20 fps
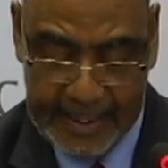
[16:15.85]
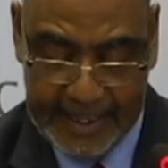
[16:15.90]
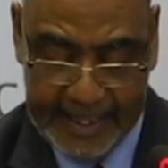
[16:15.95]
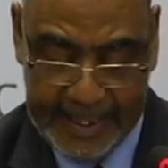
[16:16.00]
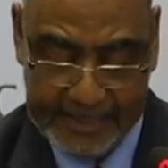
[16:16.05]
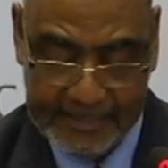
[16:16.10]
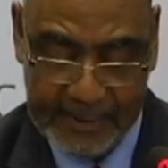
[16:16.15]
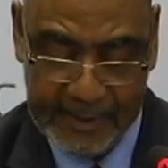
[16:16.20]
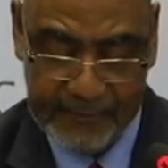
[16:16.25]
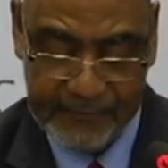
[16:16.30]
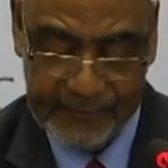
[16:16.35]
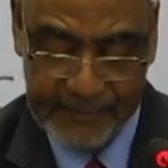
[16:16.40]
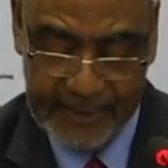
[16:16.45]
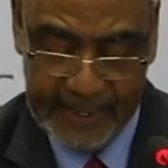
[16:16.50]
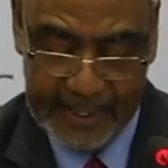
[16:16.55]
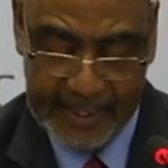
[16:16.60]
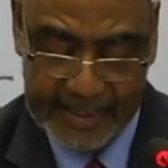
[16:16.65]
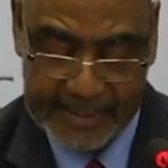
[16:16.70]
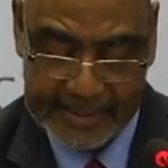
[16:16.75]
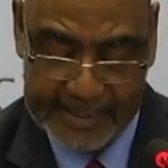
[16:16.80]
and my
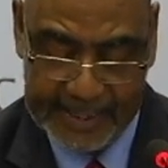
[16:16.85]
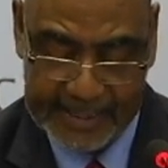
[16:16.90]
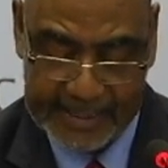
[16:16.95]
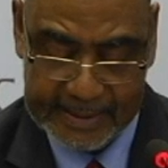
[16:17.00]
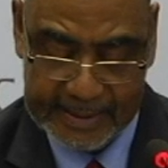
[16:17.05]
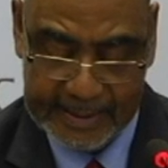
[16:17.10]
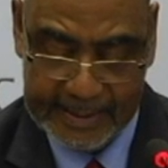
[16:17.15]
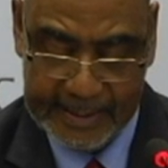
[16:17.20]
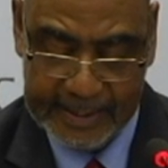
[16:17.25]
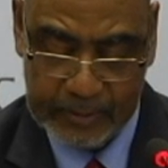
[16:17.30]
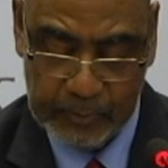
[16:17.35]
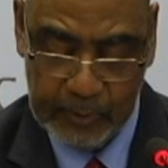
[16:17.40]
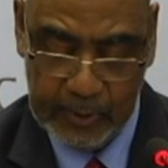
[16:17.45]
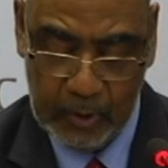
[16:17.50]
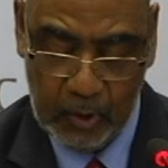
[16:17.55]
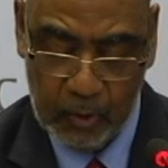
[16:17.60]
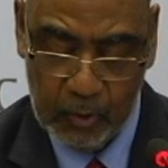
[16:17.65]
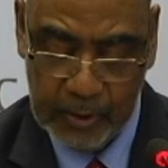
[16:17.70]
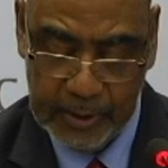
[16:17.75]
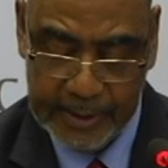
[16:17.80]
fear is that it
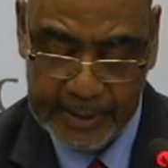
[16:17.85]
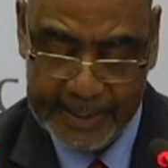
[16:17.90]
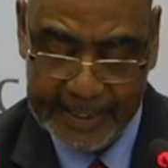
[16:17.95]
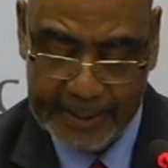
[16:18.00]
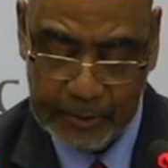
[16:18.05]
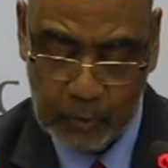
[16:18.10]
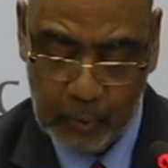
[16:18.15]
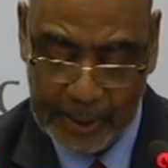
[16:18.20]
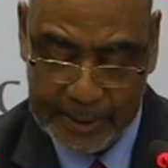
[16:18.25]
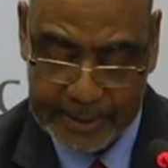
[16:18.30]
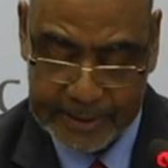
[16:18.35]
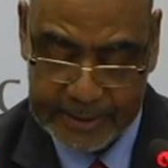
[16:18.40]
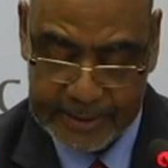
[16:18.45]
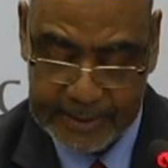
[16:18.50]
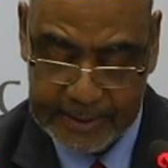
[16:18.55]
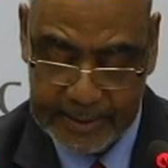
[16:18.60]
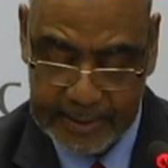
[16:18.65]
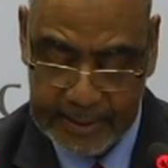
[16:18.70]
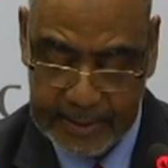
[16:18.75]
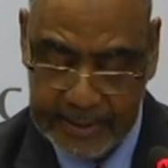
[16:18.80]
will only get
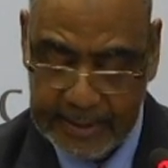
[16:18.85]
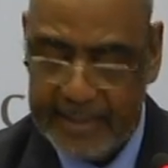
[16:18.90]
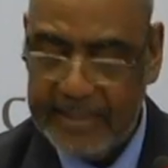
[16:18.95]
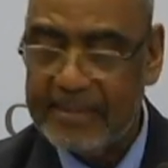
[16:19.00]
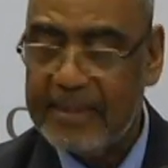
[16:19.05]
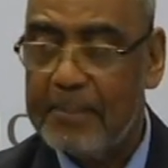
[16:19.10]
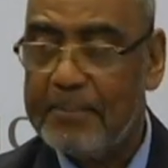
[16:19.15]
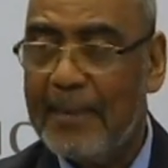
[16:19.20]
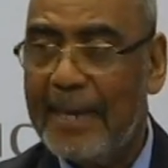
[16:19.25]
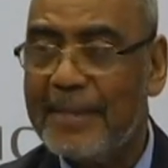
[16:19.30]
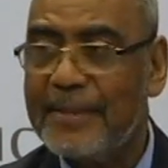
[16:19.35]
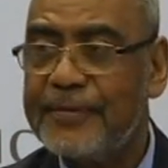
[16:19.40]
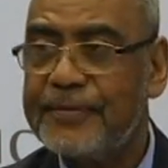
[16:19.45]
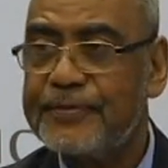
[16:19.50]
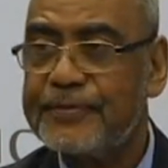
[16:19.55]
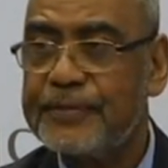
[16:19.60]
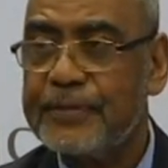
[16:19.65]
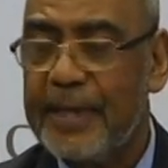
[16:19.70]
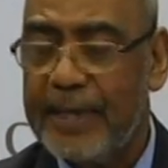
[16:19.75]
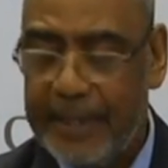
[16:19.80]
worse in the
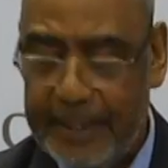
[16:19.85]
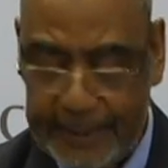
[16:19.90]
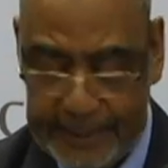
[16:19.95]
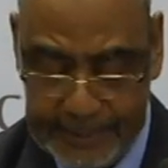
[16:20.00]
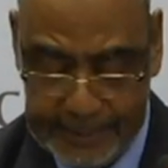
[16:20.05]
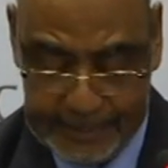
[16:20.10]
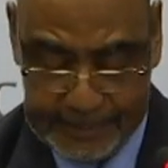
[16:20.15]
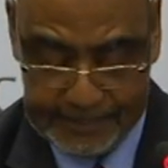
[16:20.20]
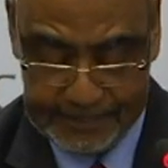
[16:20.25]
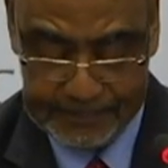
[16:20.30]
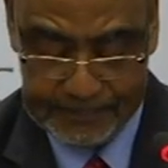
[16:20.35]
months ahead.